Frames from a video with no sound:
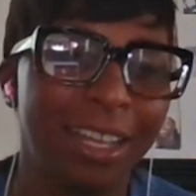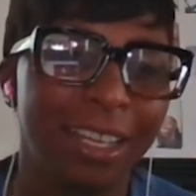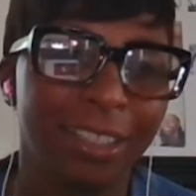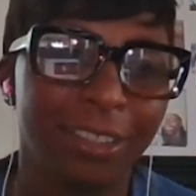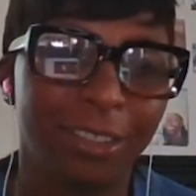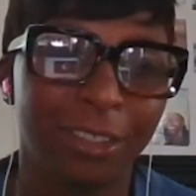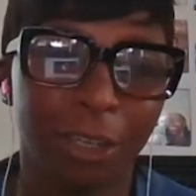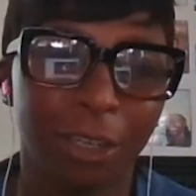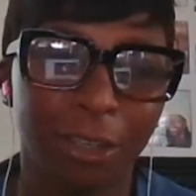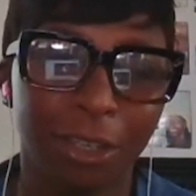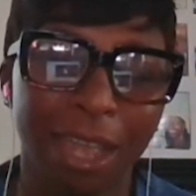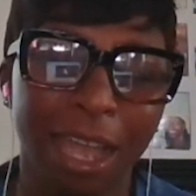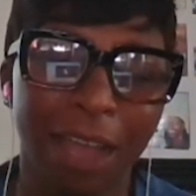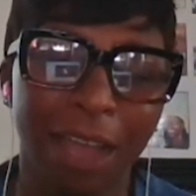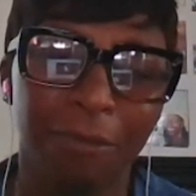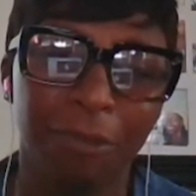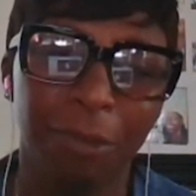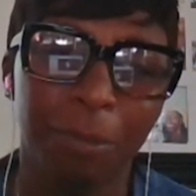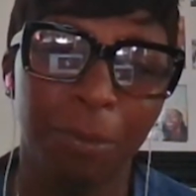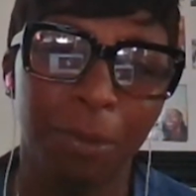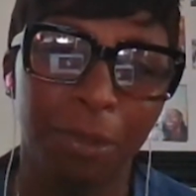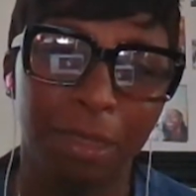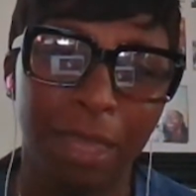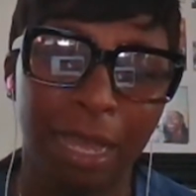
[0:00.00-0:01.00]
So you have
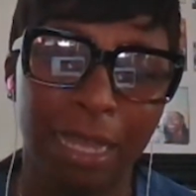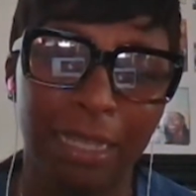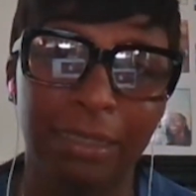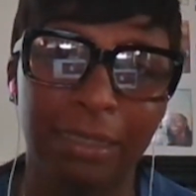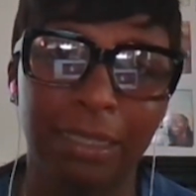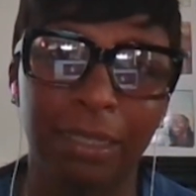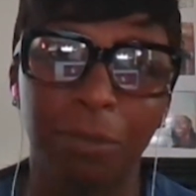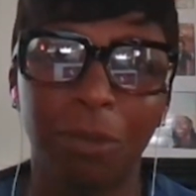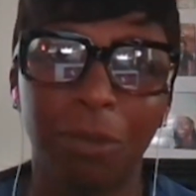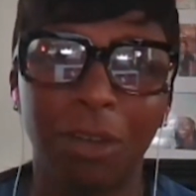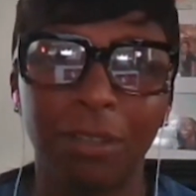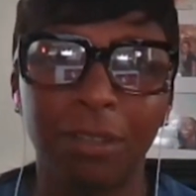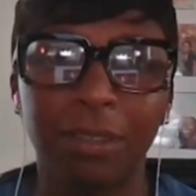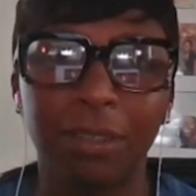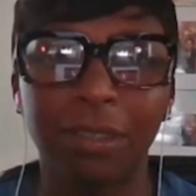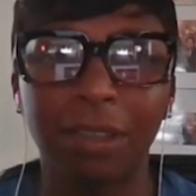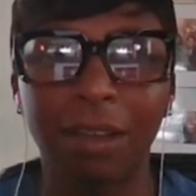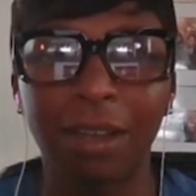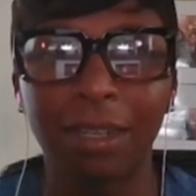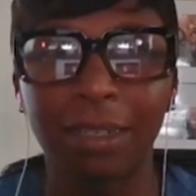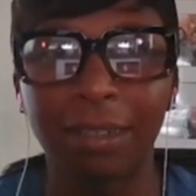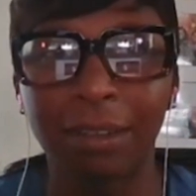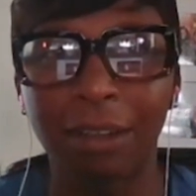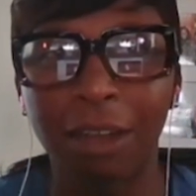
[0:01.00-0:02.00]
to put that to one
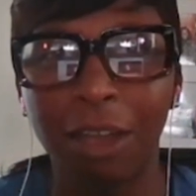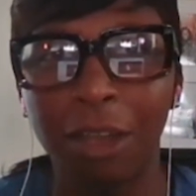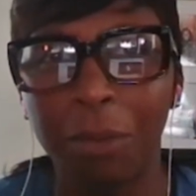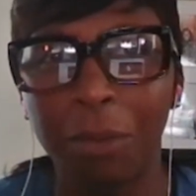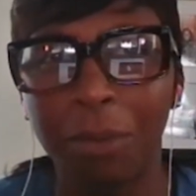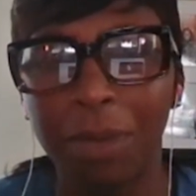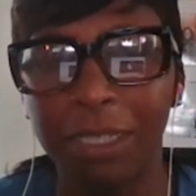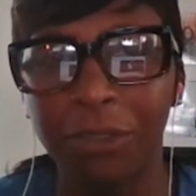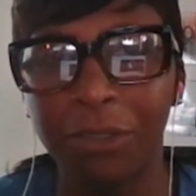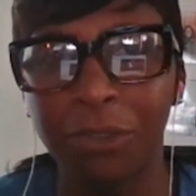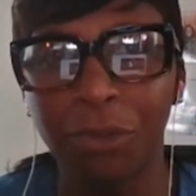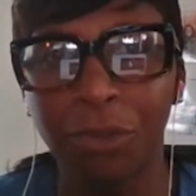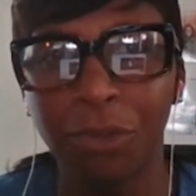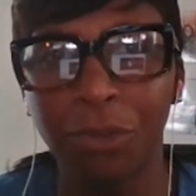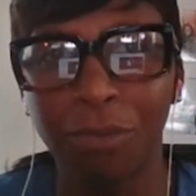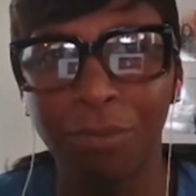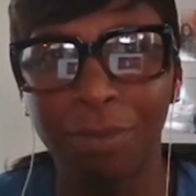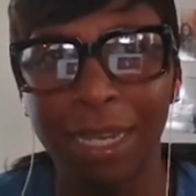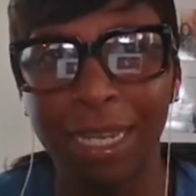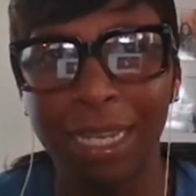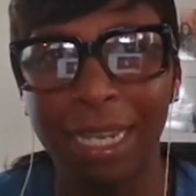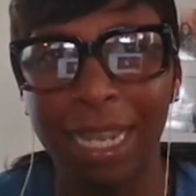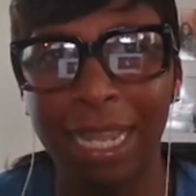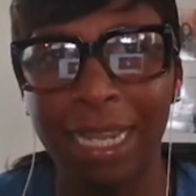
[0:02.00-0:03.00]
side. And I always saw the
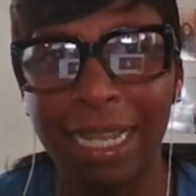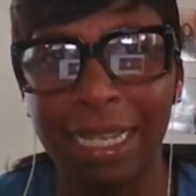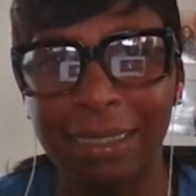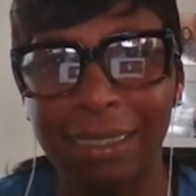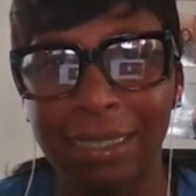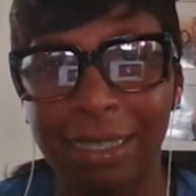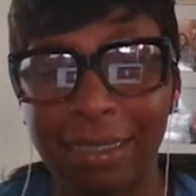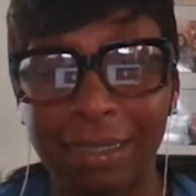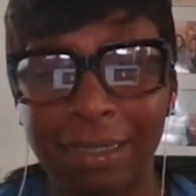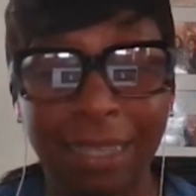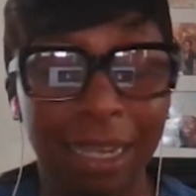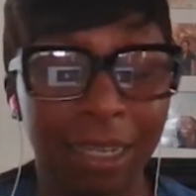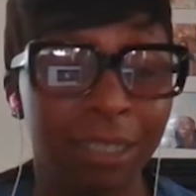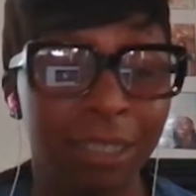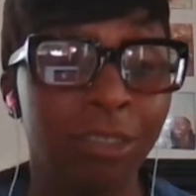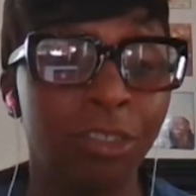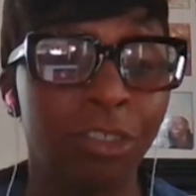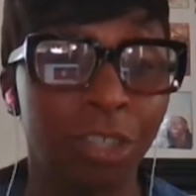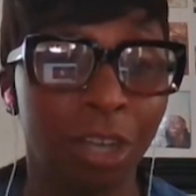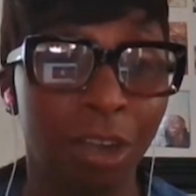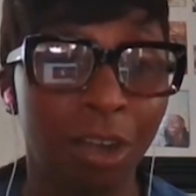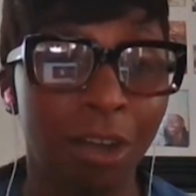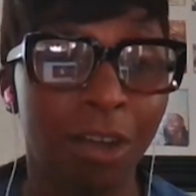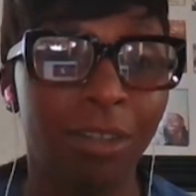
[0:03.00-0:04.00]
relay as a second
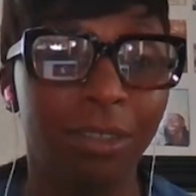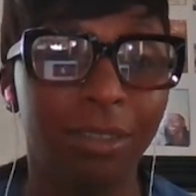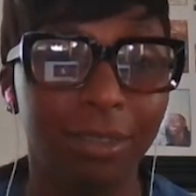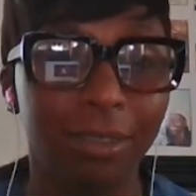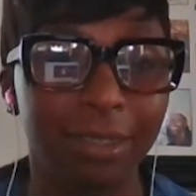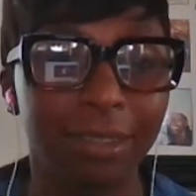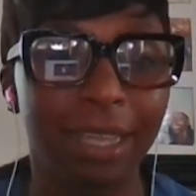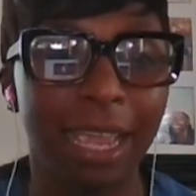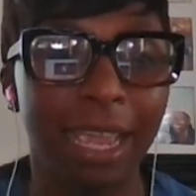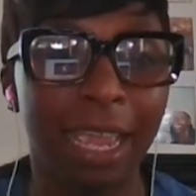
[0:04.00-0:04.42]
chance.